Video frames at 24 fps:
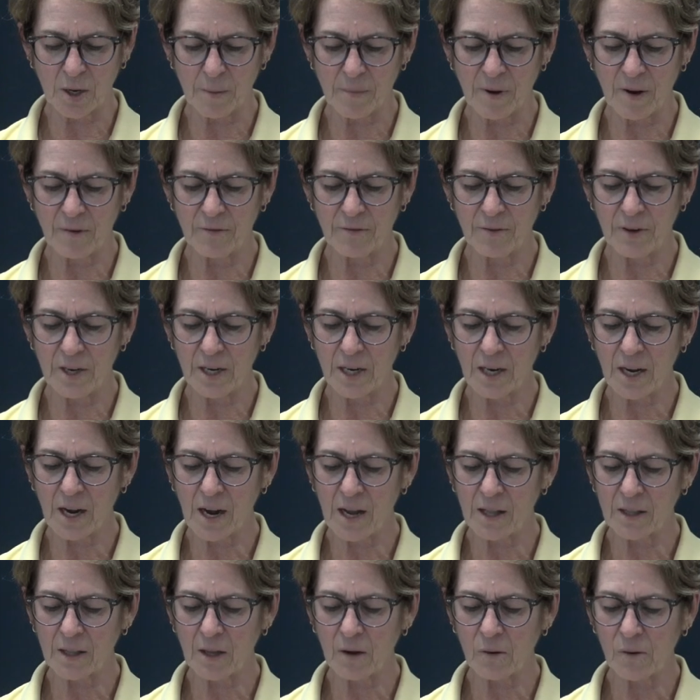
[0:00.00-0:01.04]
about Frida
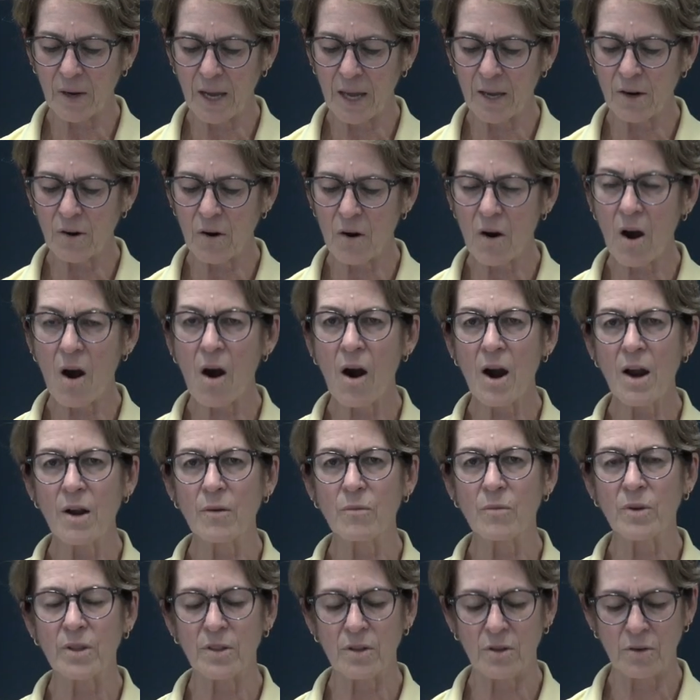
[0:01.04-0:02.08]
Kahlo and her art
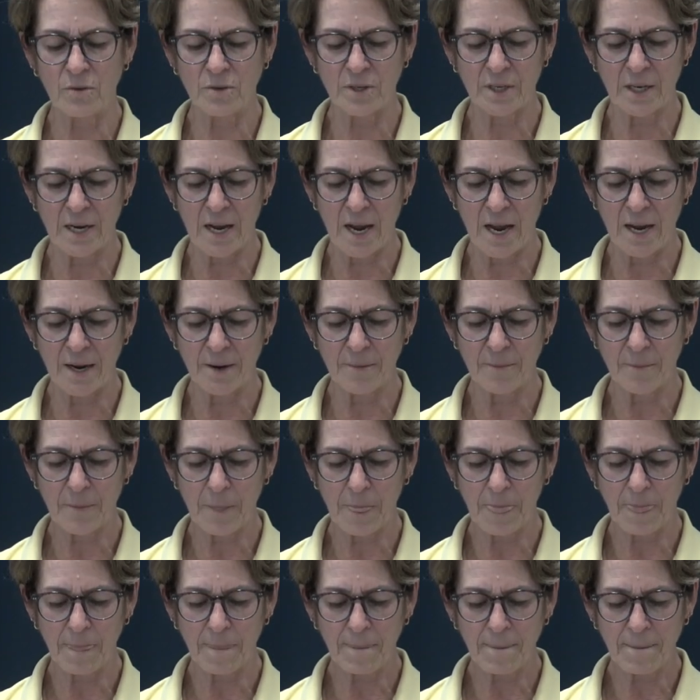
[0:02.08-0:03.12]
with you today.
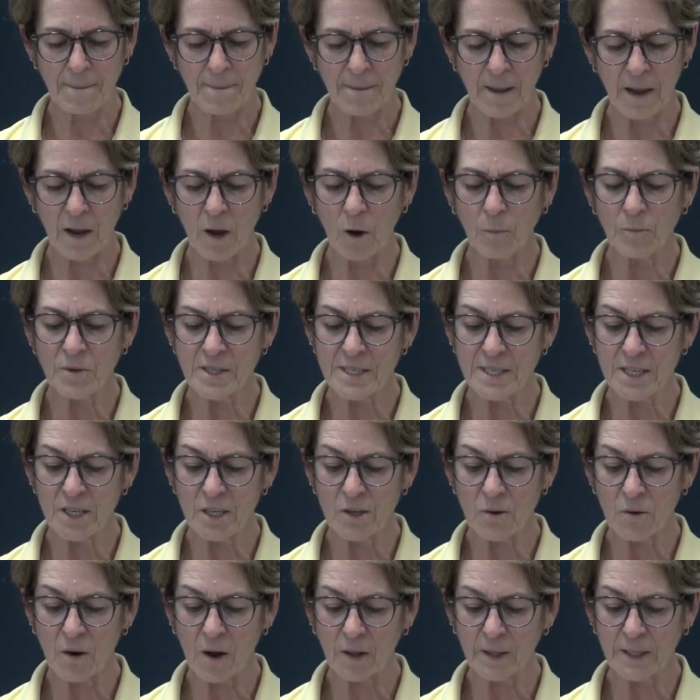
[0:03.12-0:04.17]
I hope to see
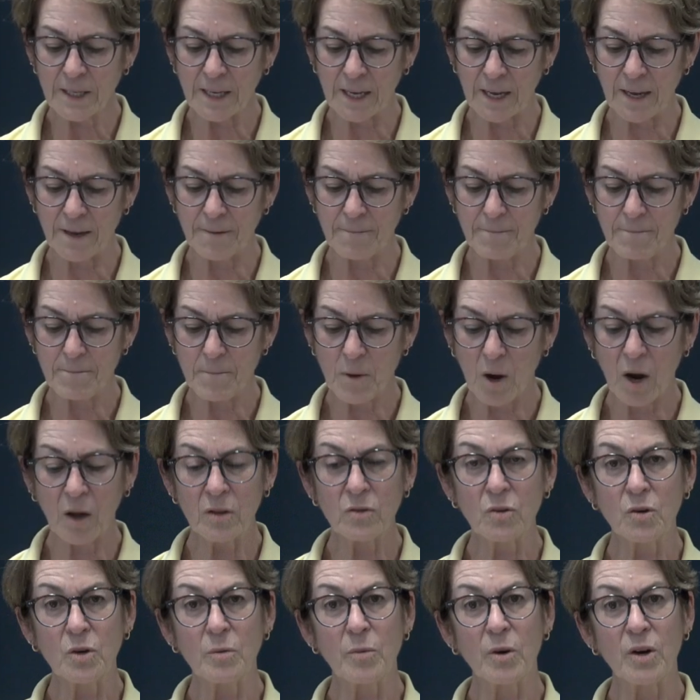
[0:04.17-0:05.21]
you all again
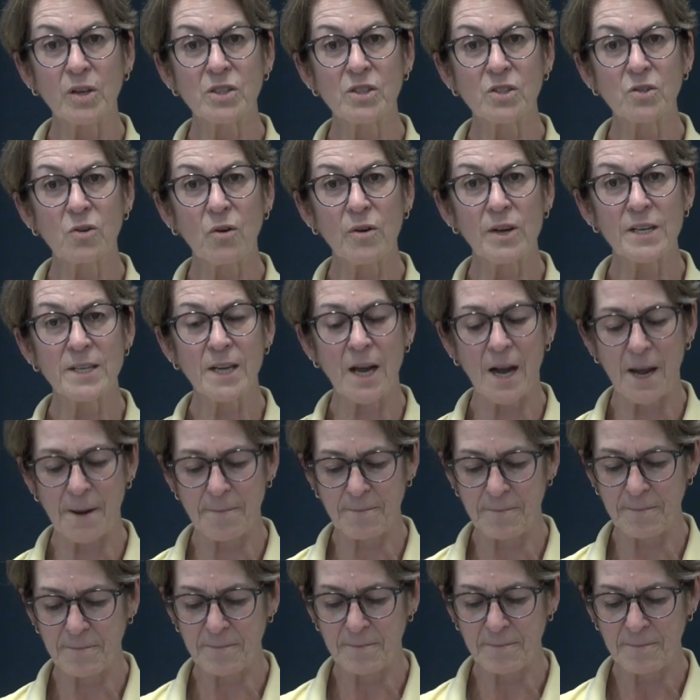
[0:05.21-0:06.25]
on Lunenburg Storytime.
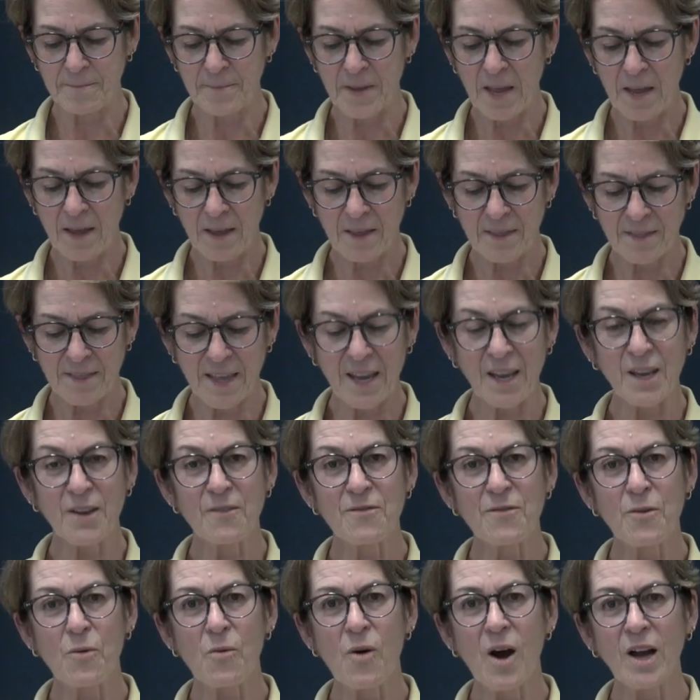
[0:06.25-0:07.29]
Thank you
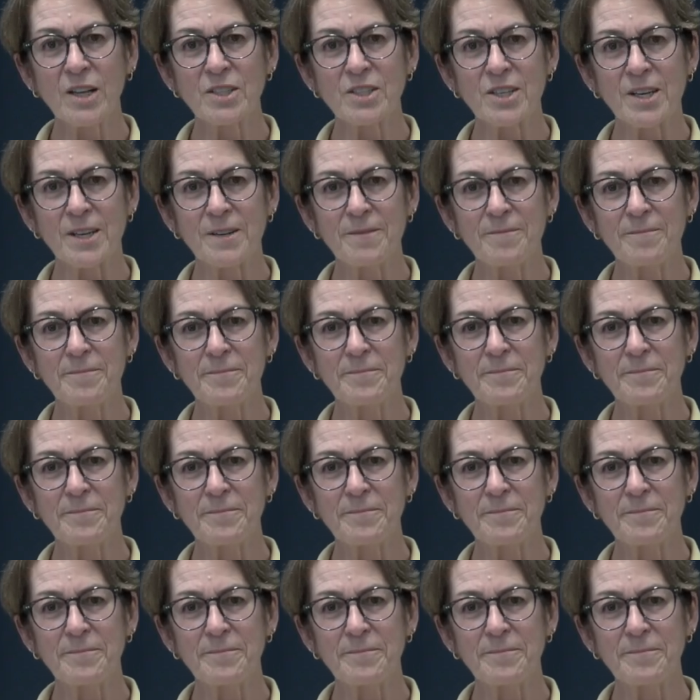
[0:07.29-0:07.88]
for watching.